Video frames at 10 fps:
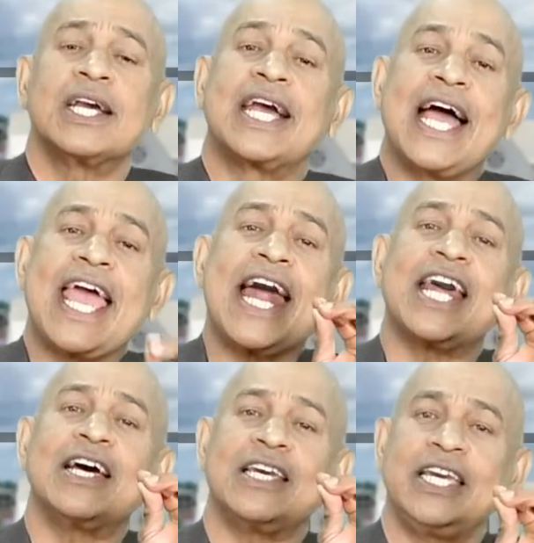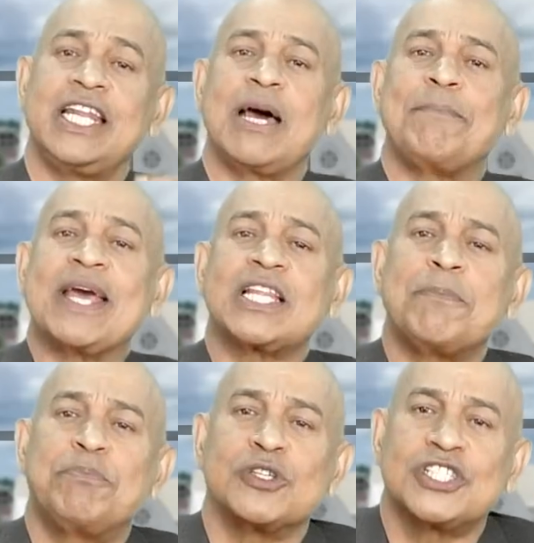Guyana in a better
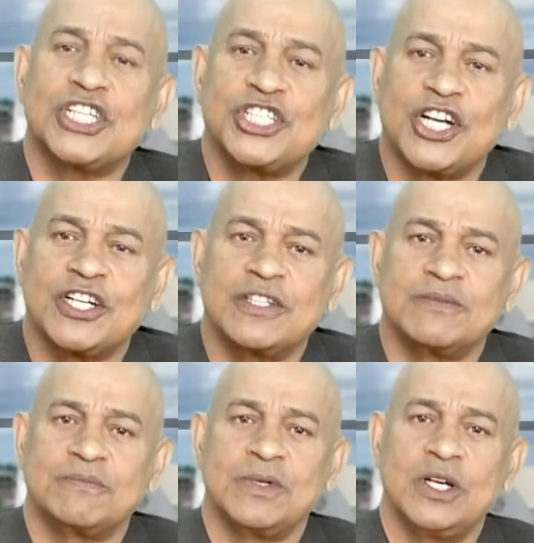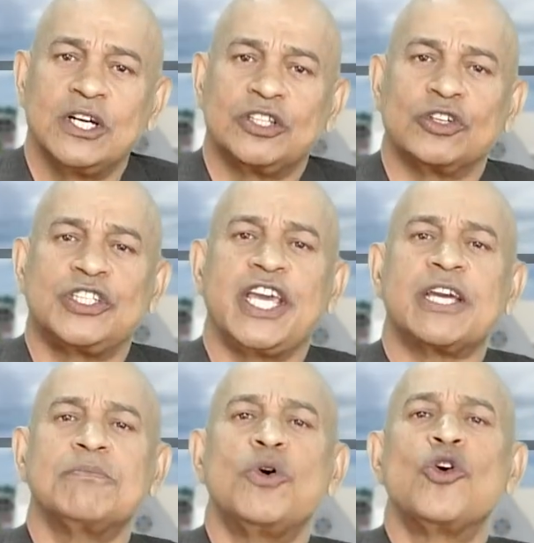position to
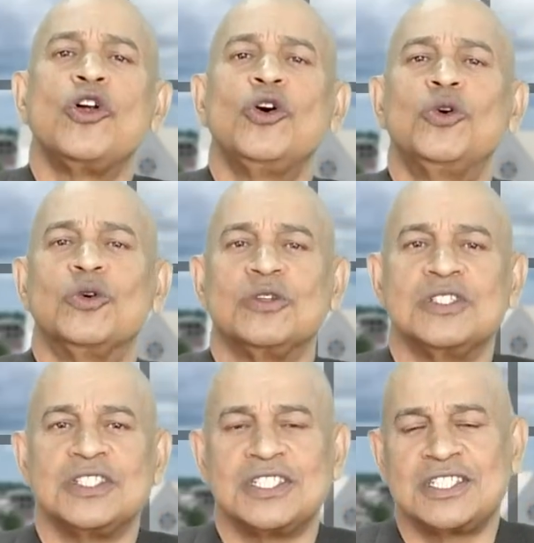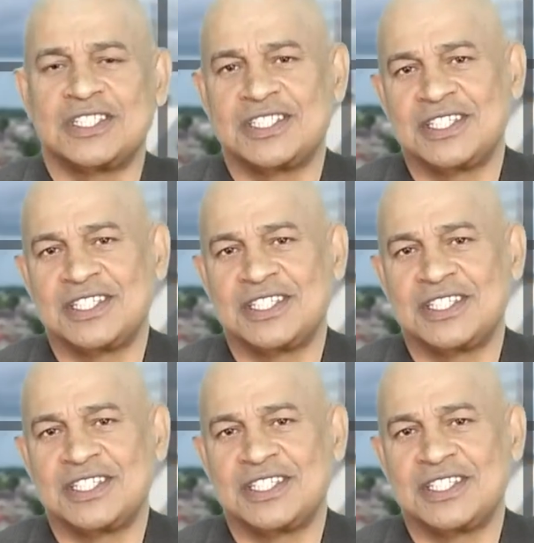take more loans.